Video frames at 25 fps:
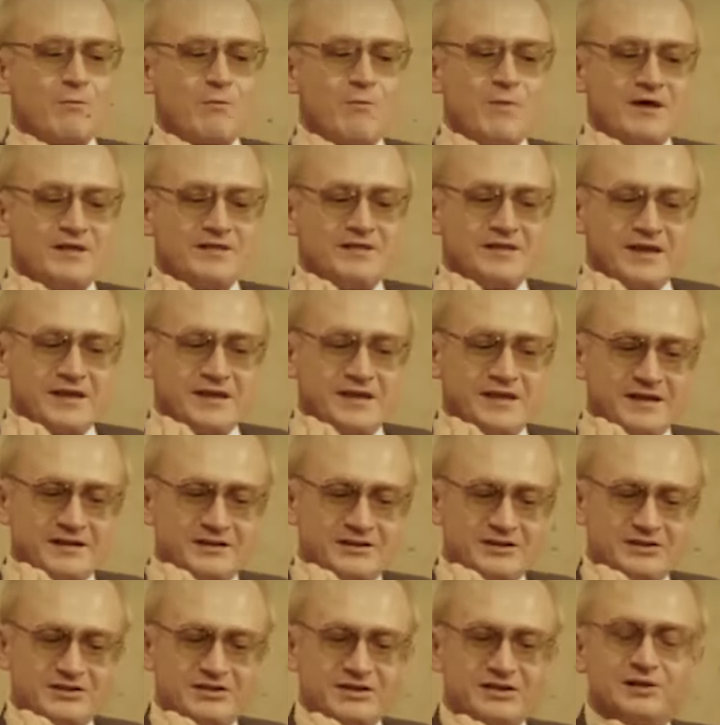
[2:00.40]
When they
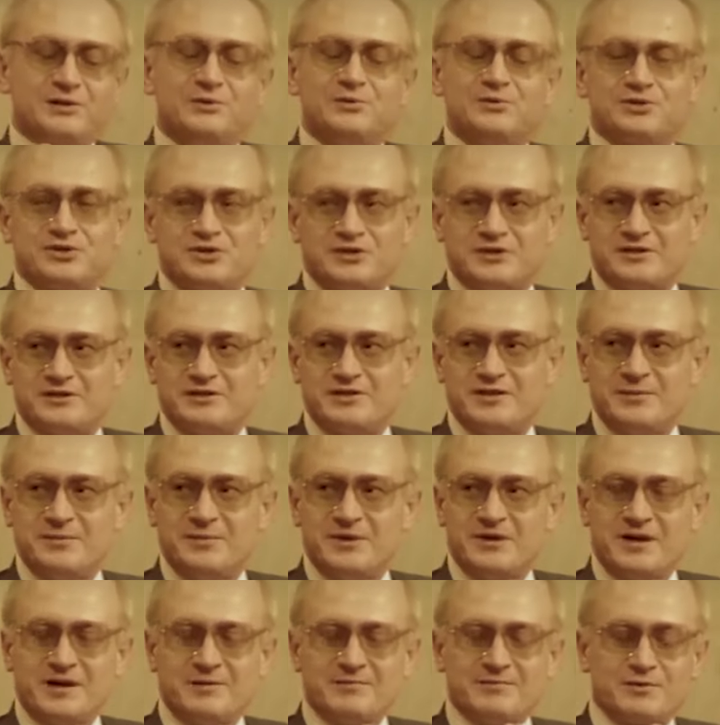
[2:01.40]
get disillusioned, they
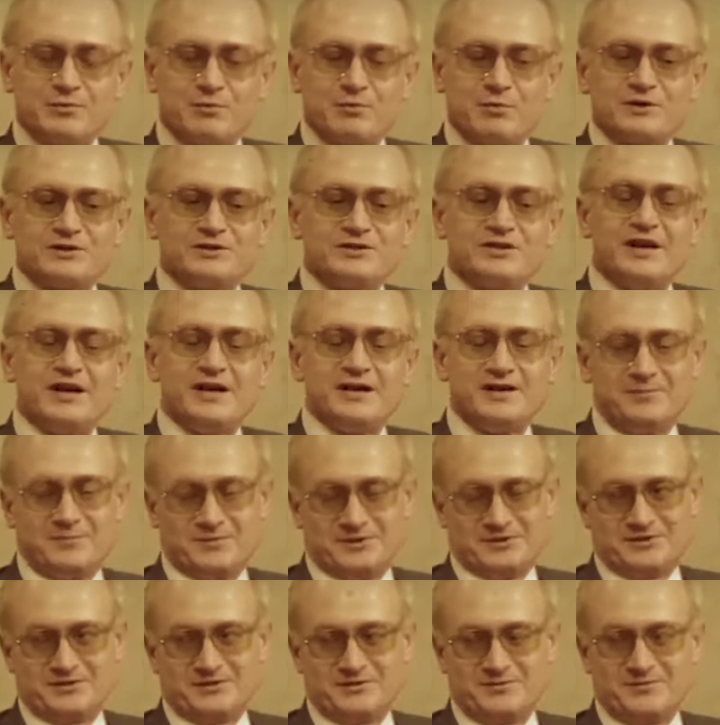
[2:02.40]
become the worst
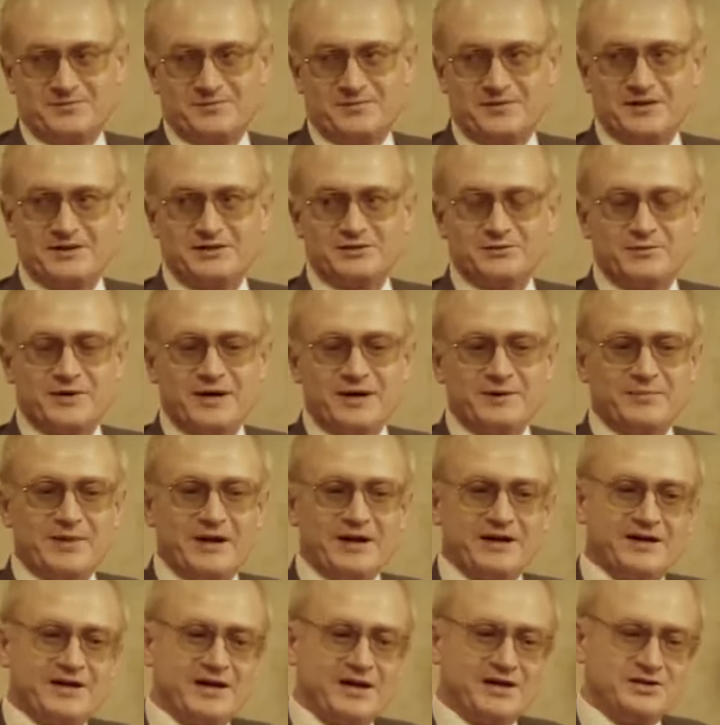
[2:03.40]
enemies. That's why
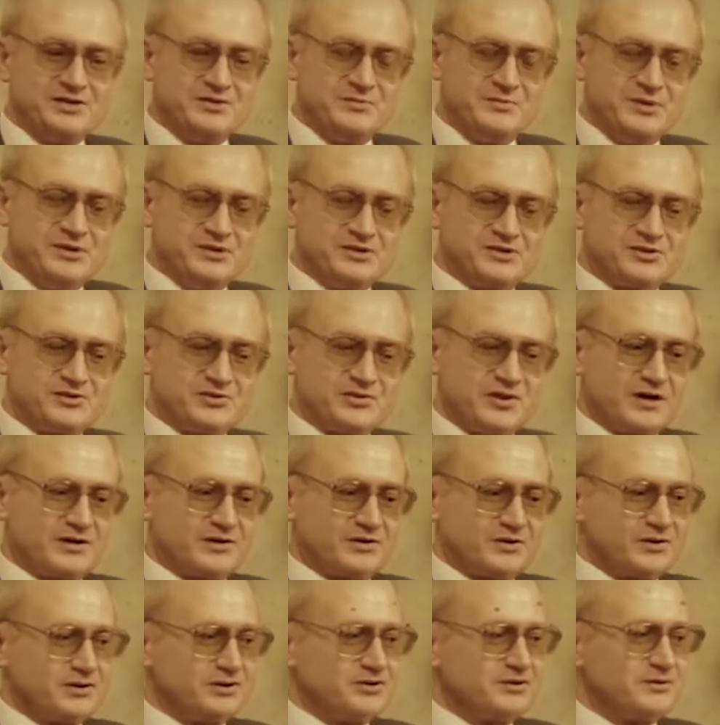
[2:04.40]
my KGB
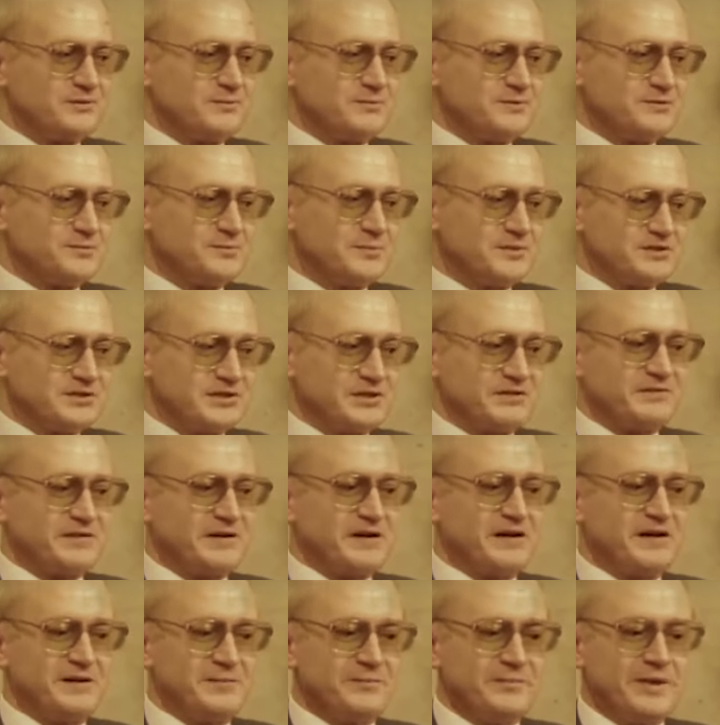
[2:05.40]
instructors
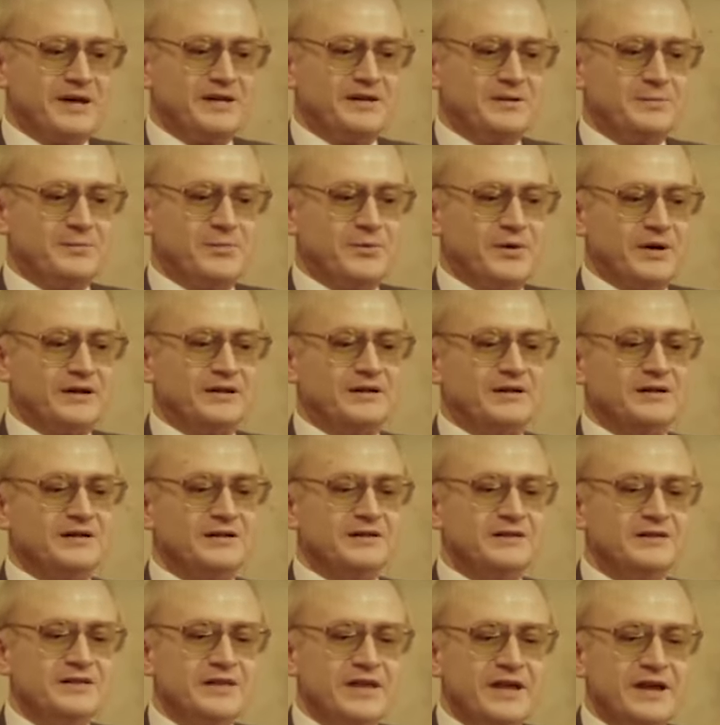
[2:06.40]
specifically made the point
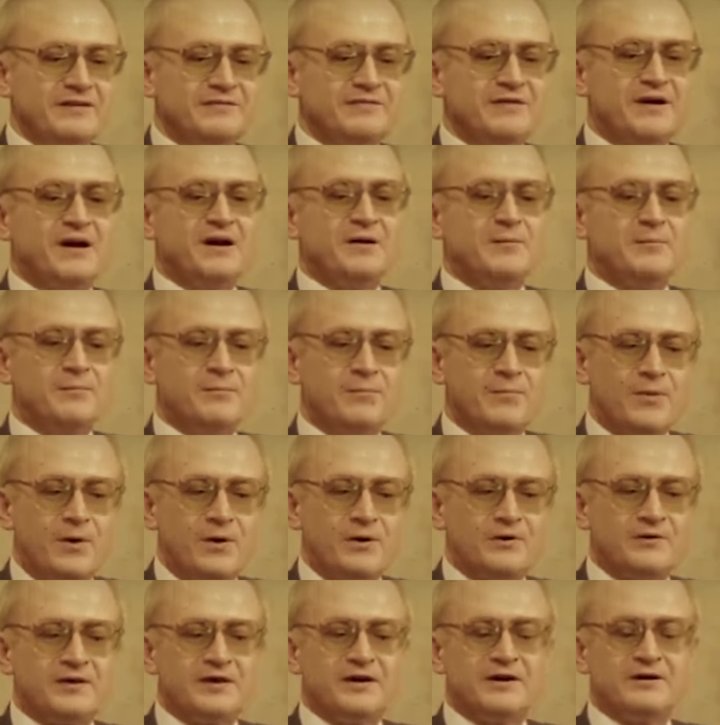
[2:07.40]
never
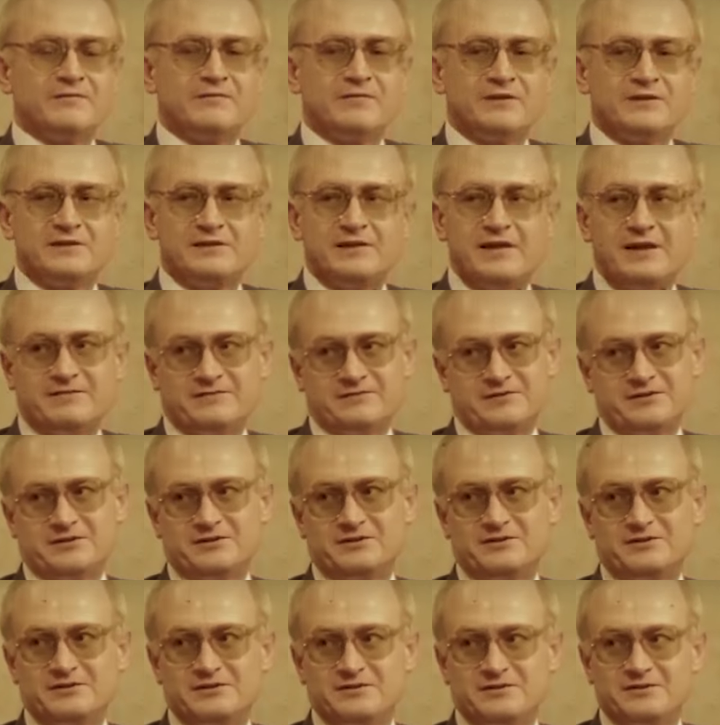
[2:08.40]
bother with
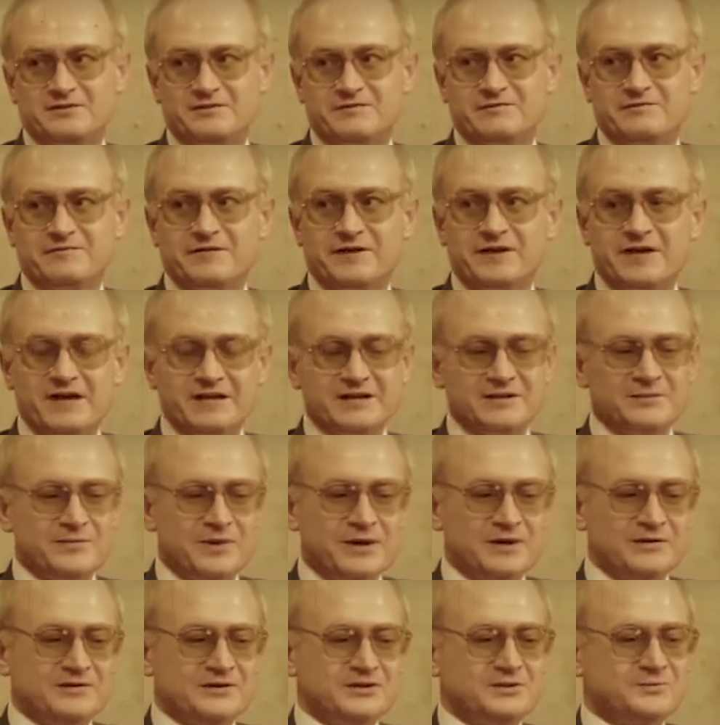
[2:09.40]
leftists. Forget
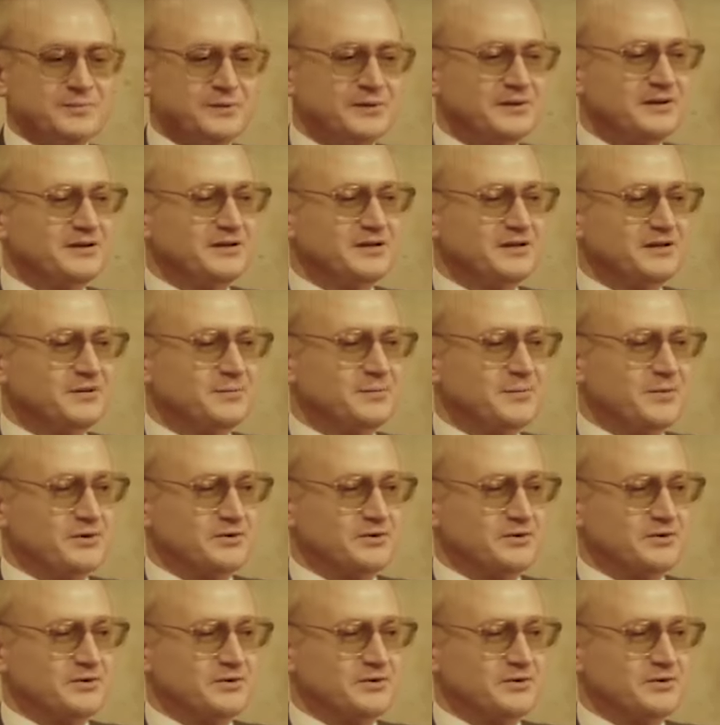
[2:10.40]
about these political